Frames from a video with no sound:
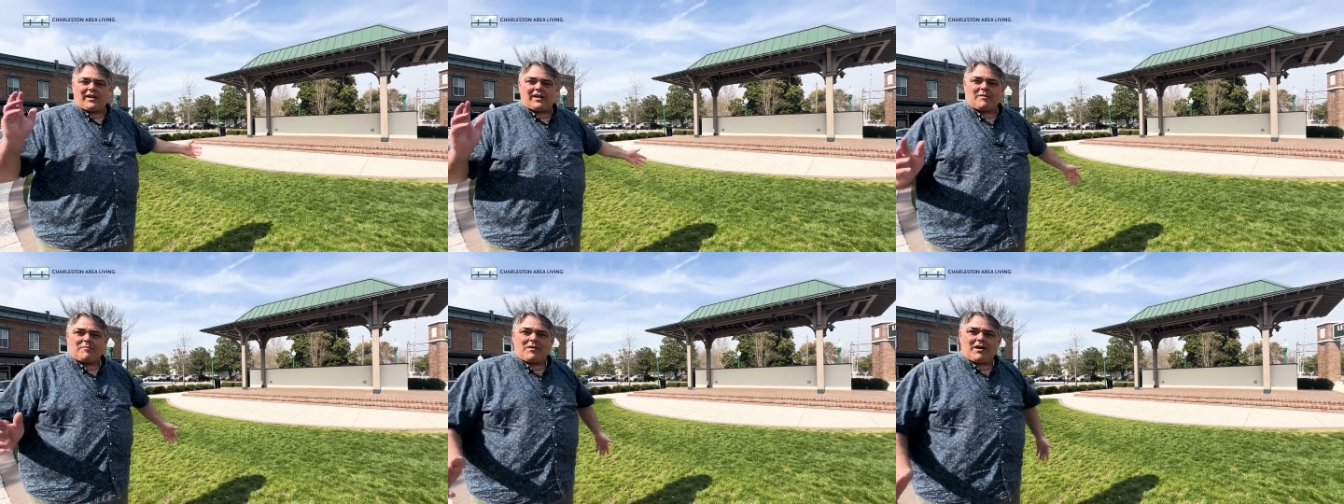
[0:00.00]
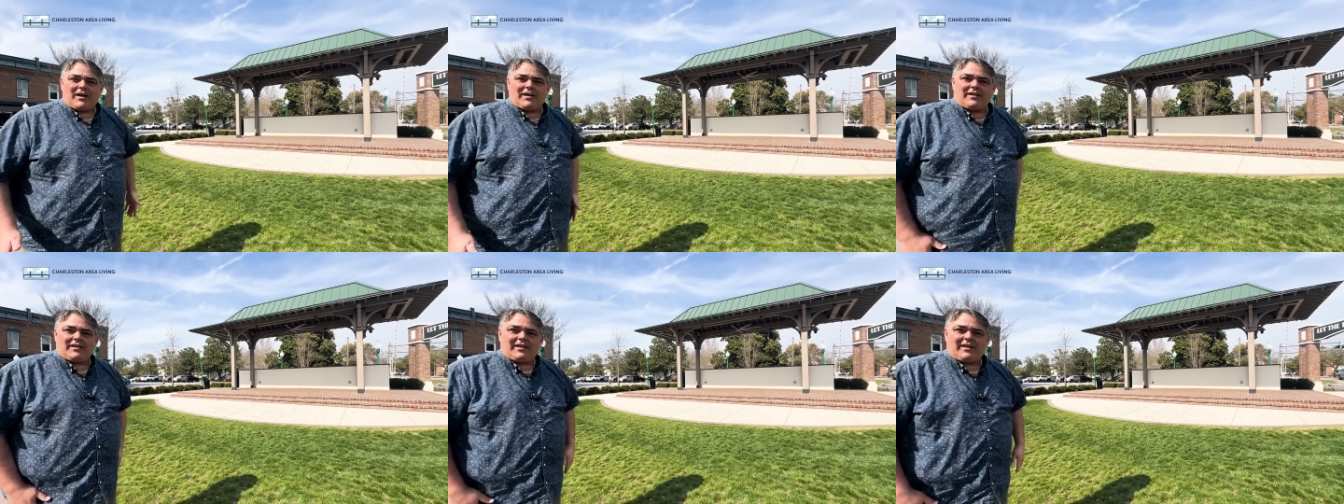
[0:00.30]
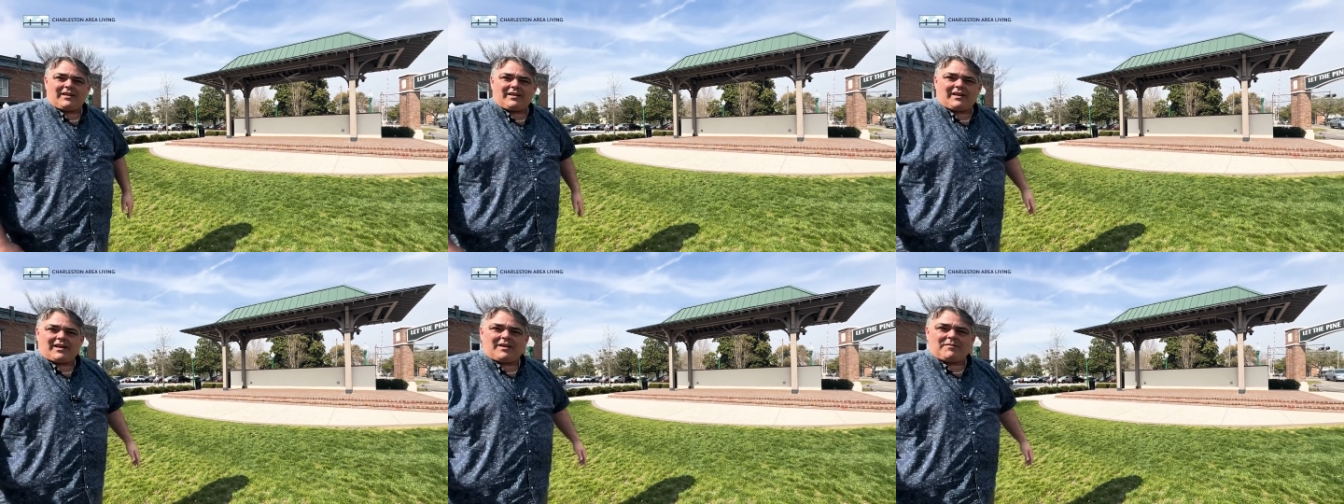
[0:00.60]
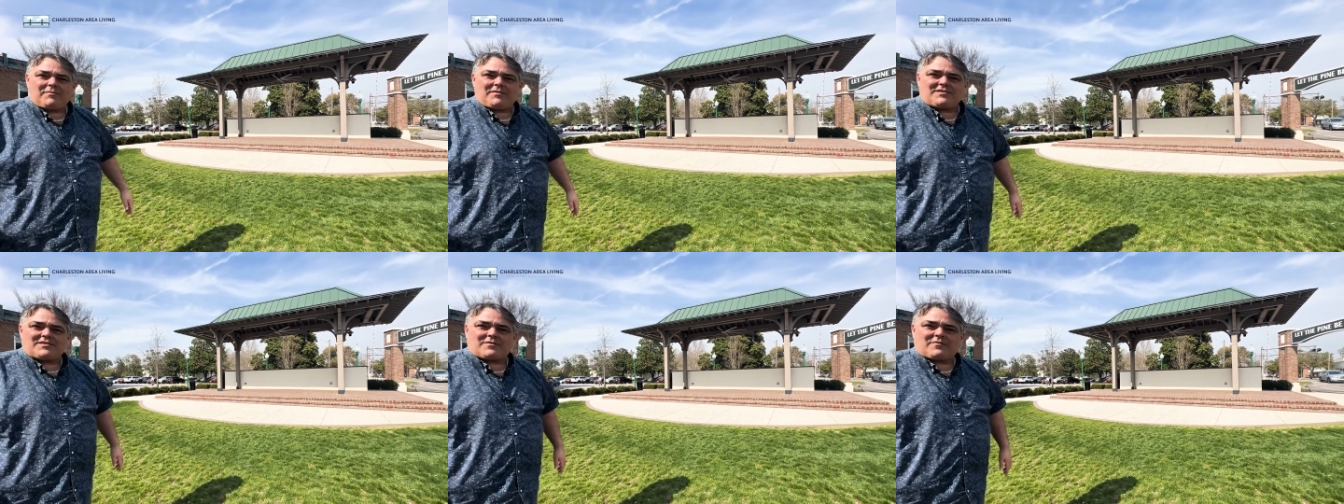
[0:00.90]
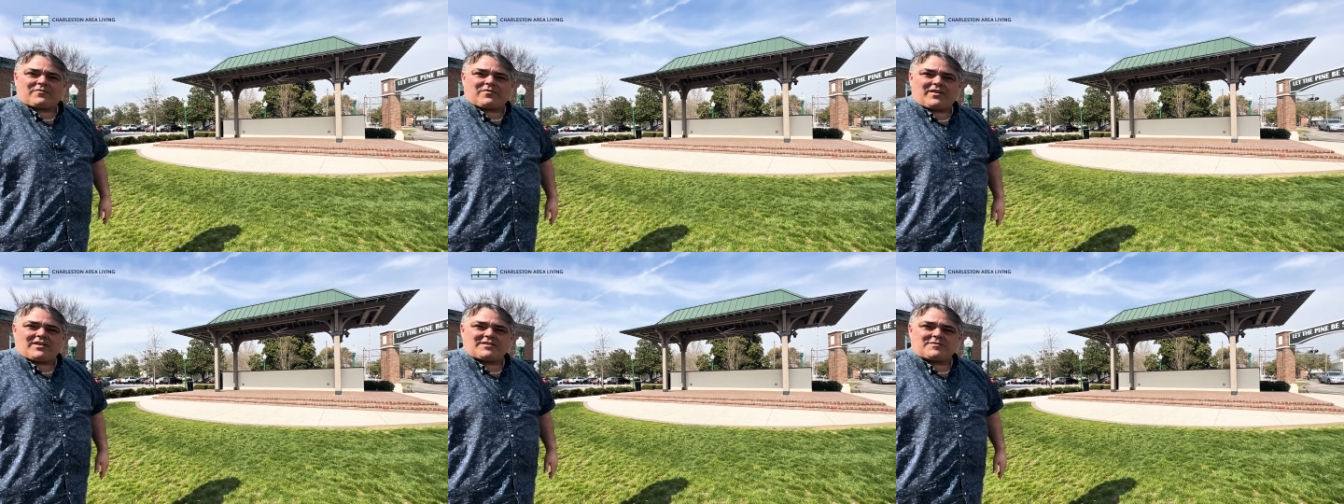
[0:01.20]
Come out and him and some
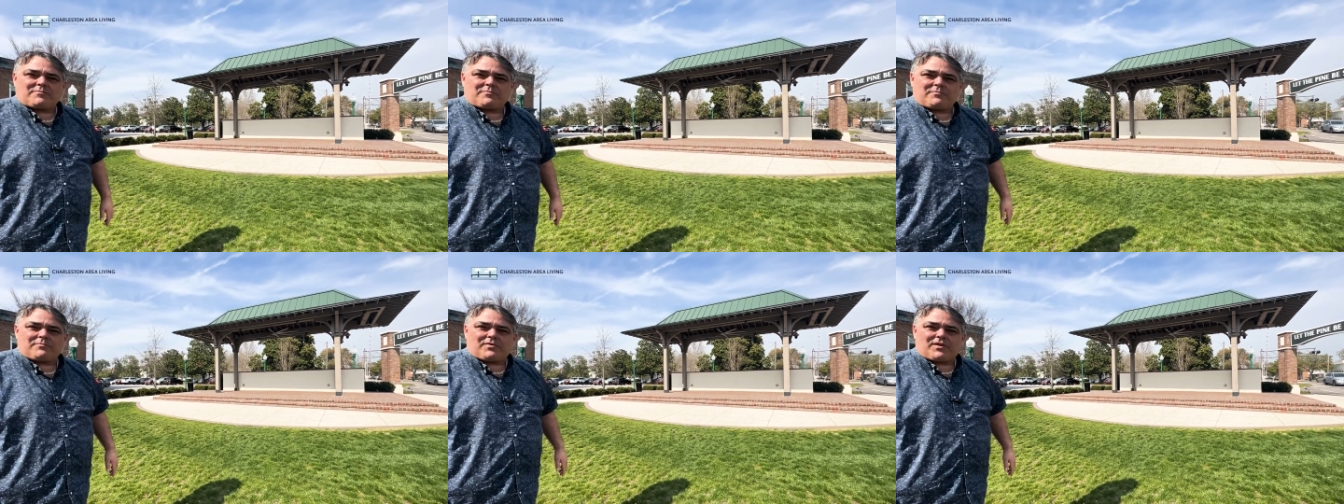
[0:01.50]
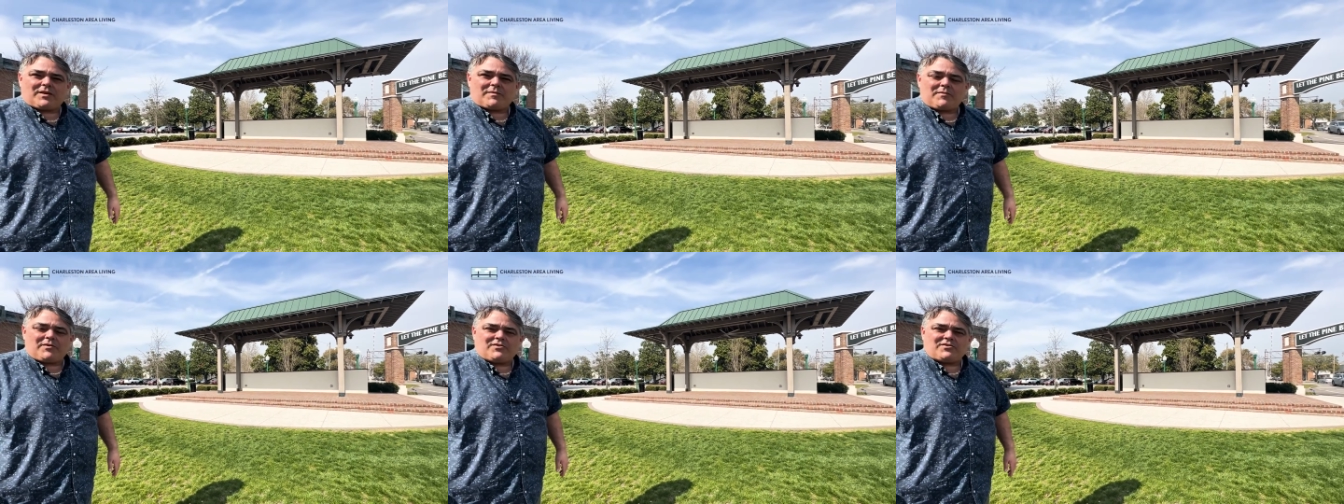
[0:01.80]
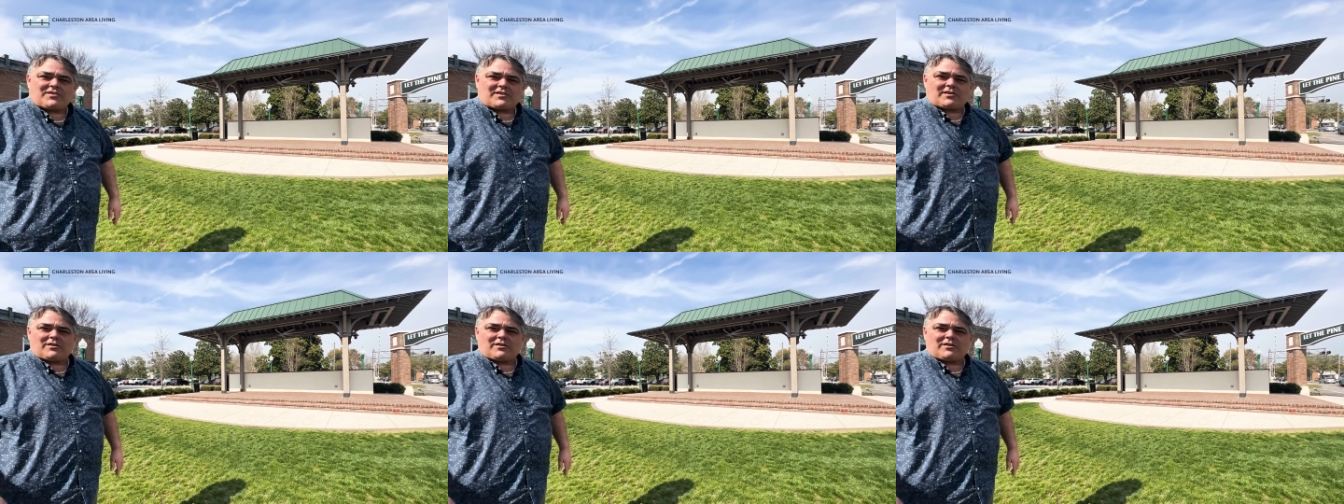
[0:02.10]
friends play music.